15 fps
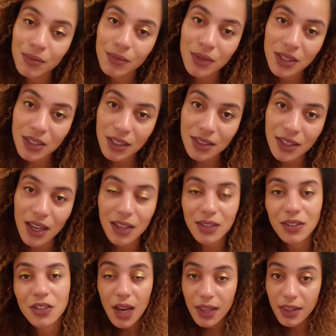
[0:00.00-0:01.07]

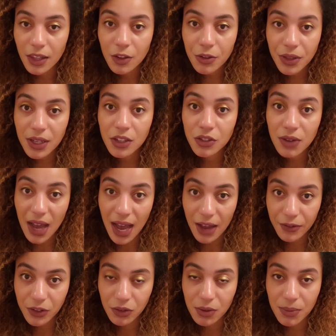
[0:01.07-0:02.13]
success. Another thing is you
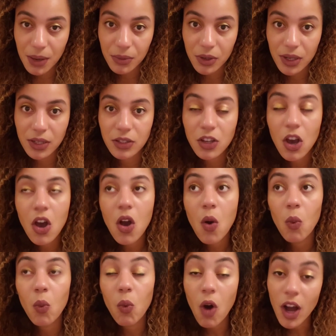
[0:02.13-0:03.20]
have to remember is
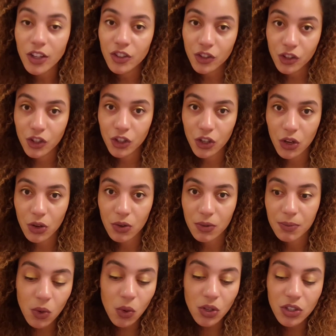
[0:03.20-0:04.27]
watch the show.
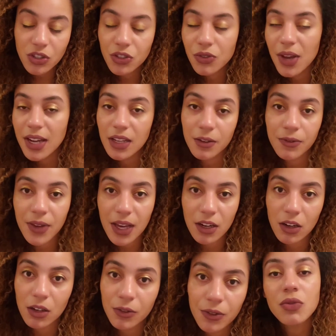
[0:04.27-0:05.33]
In order to do any fan
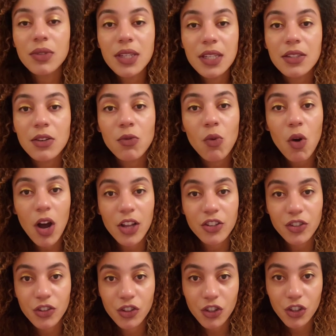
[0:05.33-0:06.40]
art, you need to
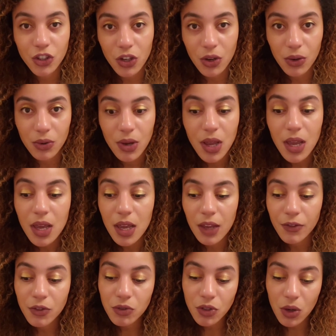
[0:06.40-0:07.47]
watch the show.
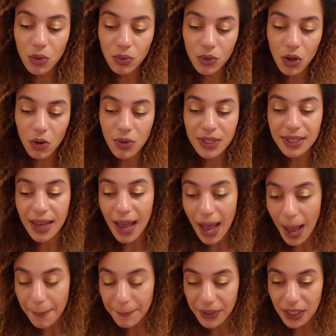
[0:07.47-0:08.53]
If you don't know what's
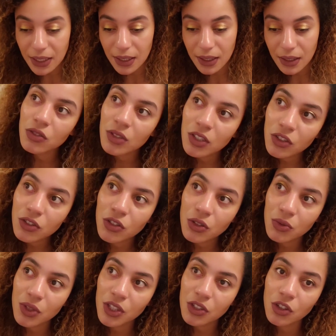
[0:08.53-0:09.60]
happening, you need to do
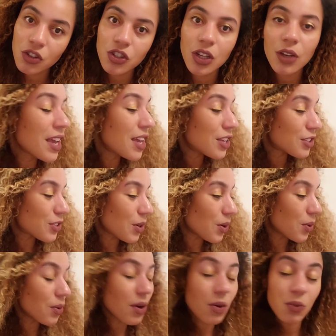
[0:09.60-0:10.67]
your research.
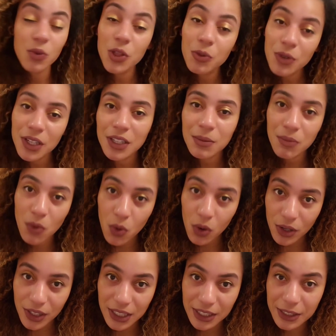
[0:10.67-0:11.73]
So with Rick and
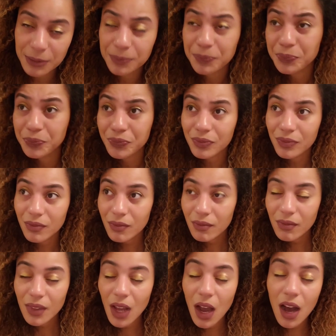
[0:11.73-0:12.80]
Morty,
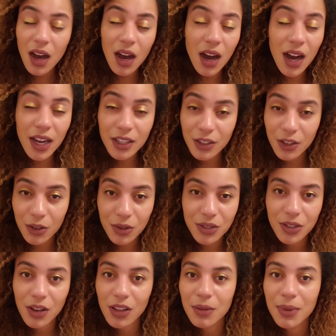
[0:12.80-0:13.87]
I know it's
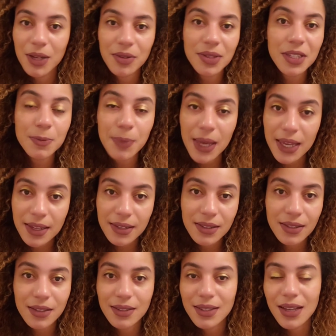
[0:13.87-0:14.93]
all about space
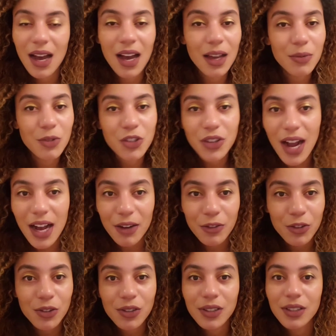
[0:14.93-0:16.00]
and time
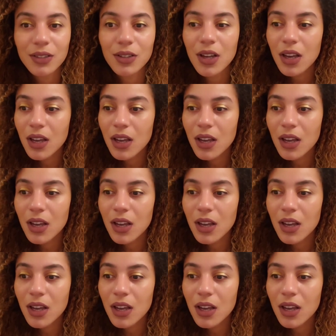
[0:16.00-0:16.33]
travel and